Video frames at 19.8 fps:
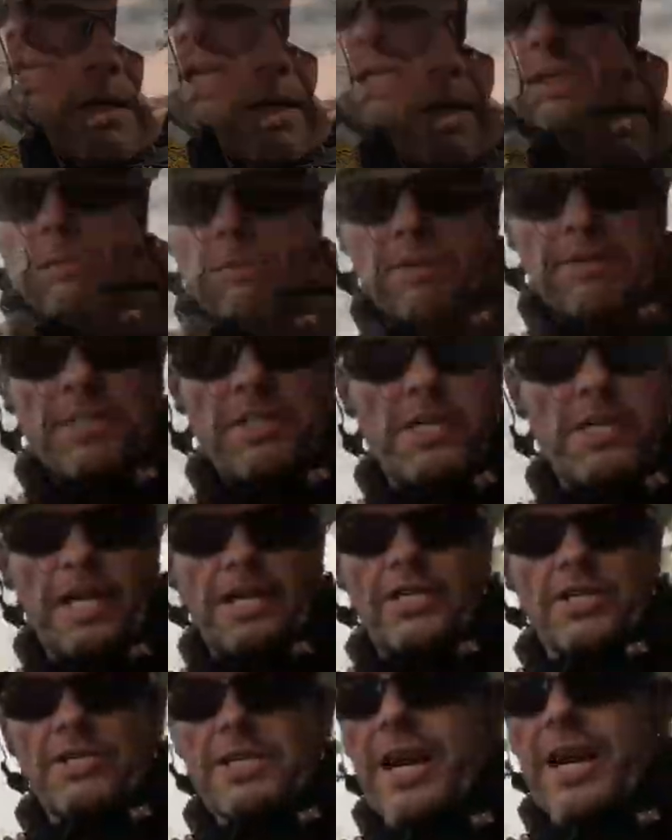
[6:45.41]
I love this
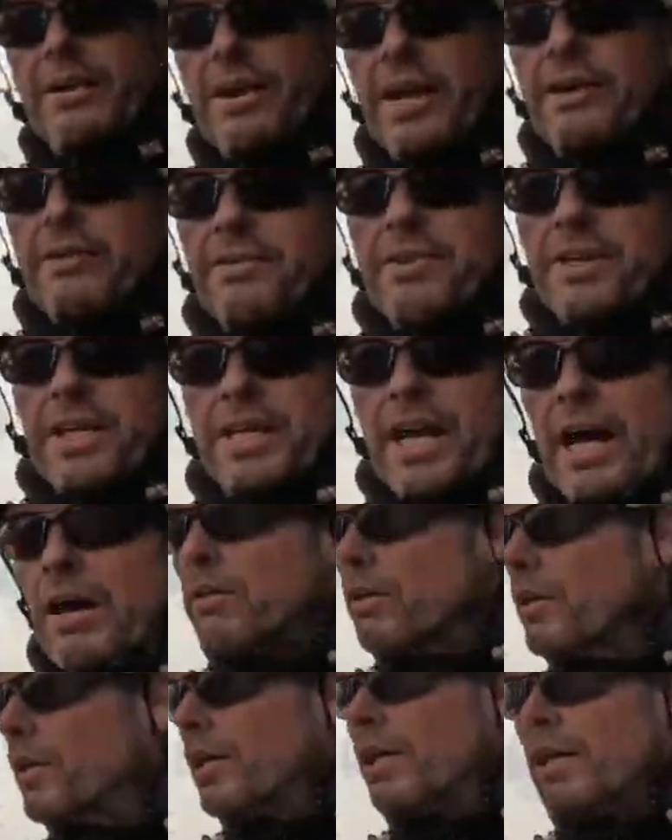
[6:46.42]
section down here of the canal,
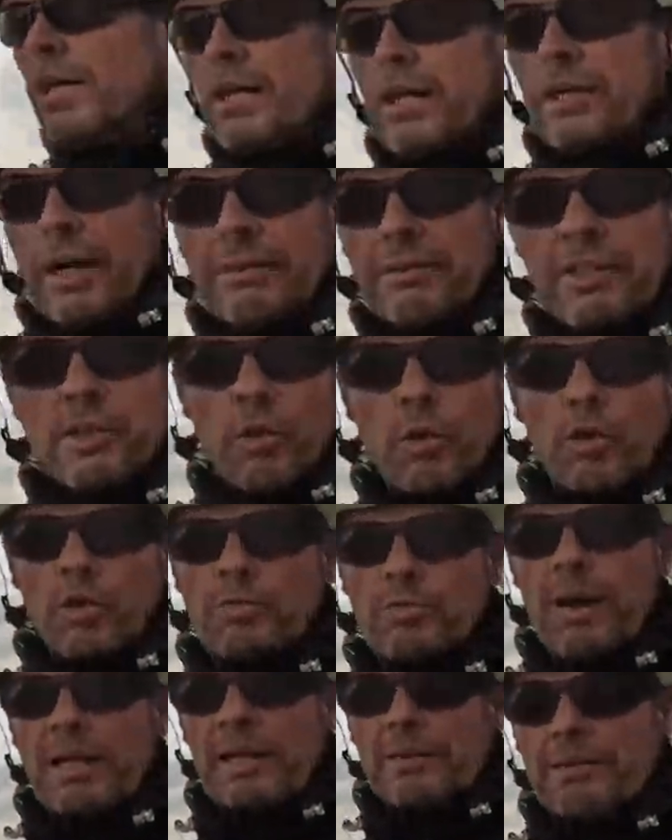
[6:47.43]
going
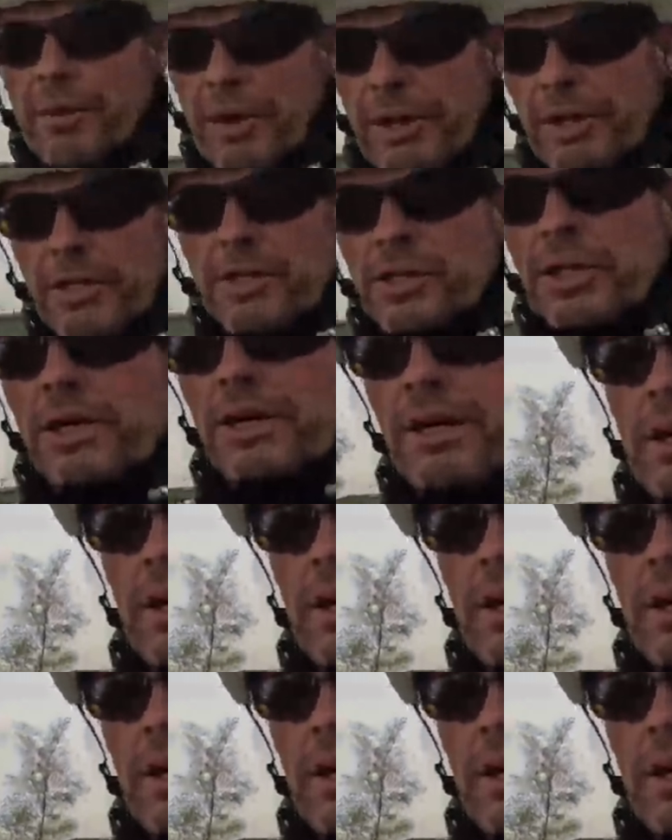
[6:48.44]
towards Bentley Bridge.